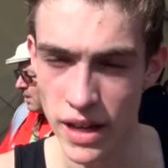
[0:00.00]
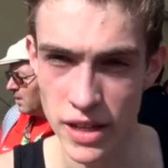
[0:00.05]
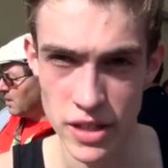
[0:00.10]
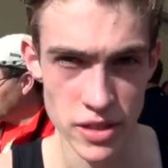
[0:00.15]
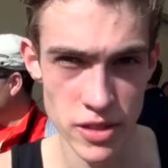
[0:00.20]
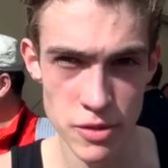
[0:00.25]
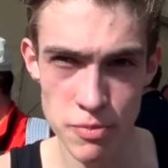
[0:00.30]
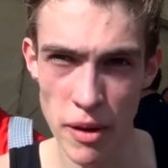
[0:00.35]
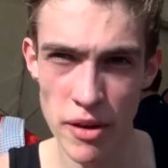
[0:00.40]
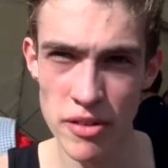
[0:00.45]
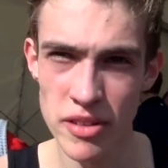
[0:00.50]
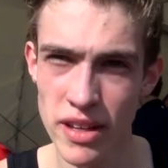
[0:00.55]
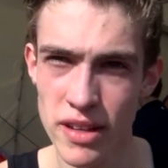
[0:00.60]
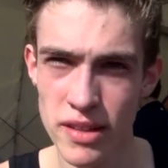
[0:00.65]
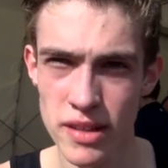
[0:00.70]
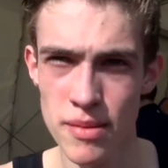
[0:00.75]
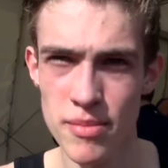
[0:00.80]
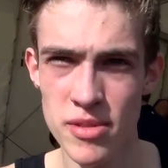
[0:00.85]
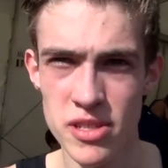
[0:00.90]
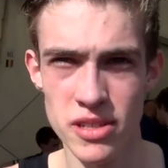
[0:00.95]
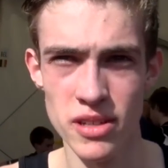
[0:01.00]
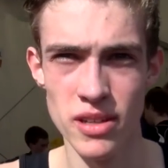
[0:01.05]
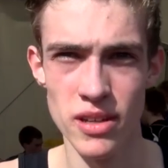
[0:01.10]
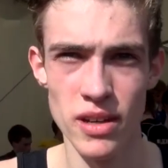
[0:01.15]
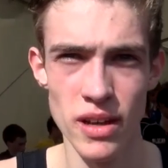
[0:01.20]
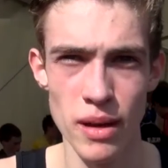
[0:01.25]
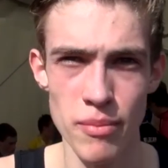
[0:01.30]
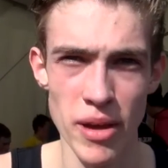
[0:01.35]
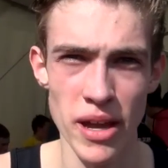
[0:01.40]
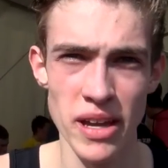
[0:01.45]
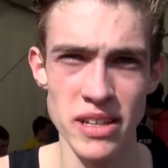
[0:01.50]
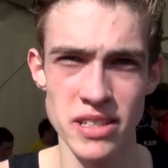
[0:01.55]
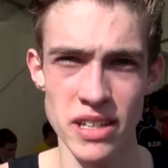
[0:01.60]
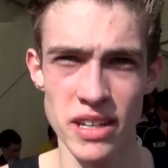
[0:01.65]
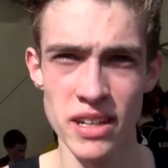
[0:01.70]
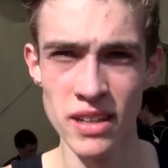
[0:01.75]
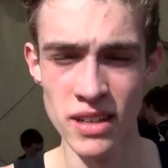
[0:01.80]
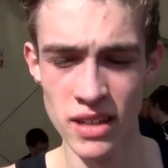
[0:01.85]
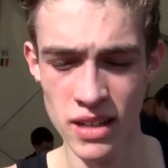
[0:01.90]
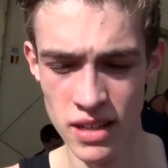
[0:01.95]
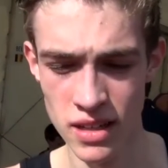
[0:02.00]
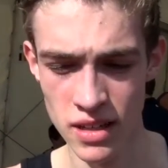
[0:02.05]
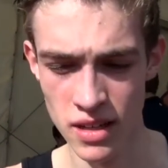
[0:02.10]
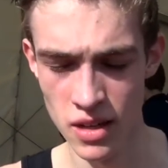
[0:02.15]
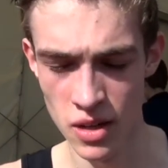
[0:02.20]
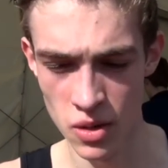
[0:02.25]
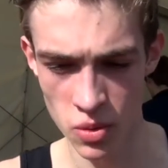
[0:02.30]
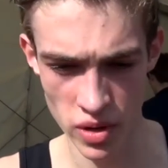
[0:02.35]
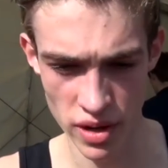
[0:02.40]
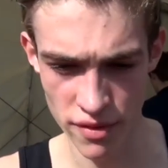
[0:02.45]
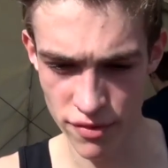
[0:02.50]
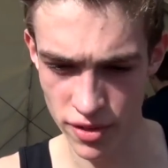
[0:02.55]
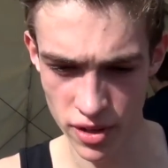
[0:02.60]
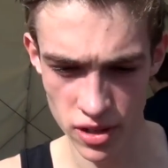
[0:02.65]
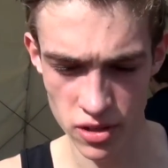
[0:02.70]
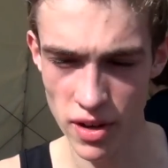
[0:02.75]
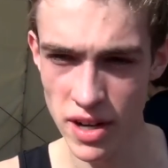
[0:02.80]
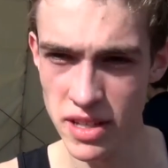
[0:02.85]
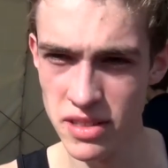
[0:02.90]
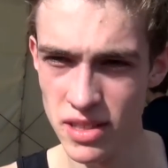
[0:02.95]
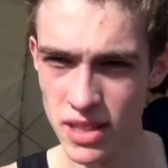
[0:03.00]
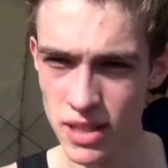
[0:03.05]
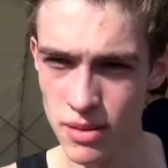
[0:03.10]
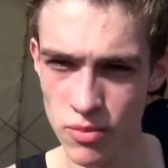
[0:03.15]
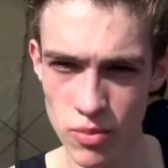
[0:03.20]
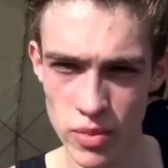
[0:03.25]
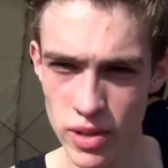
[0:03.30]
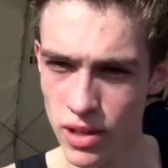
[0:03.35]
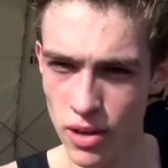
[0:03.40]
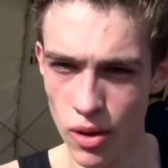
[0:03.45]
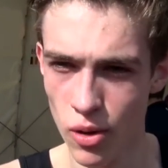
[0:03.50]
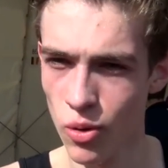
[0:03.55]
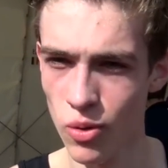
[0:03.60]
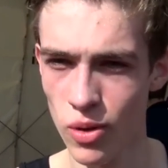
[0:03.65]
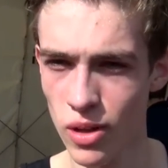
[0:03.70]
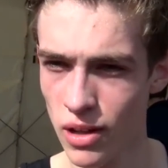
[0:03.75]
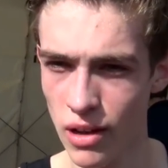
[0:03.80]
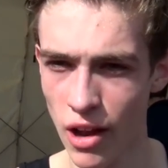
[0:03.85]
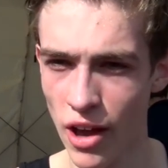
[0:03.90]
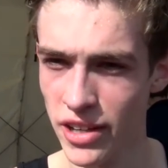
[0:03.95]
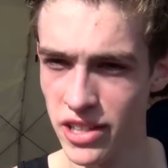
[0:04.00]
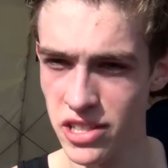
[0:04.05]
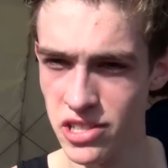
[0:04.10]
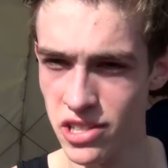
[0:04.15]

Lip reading: Yeah, the spirit in the team is amazing. We have a great team, we all like